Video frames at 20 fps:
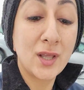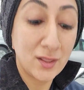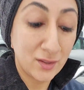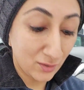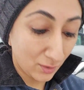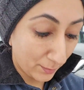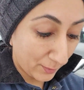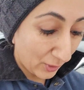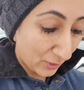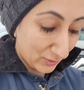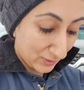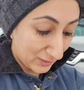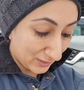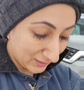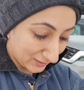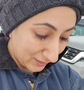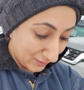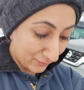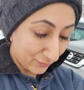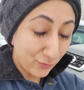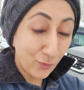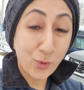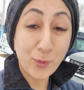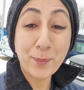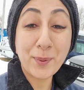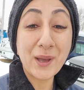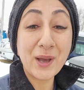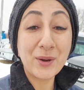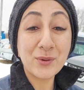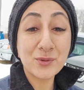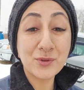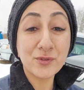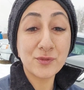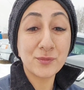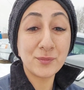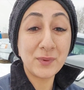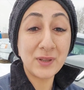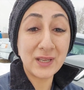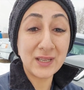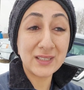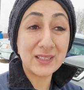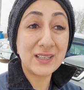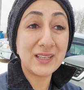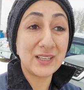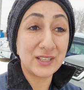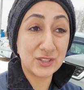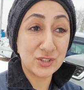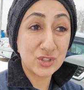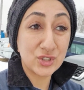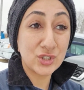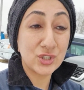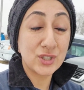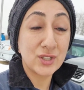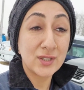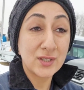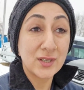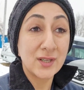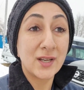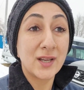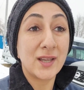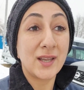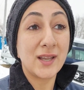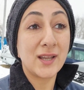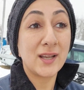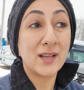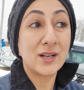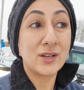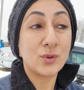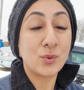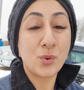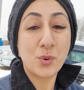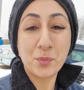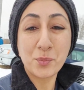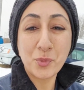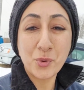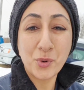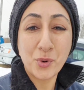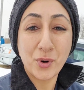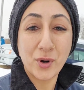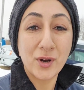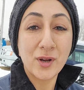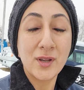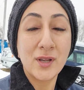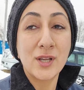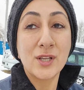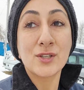They're about, I think, 4 pounds of meat each, and or more.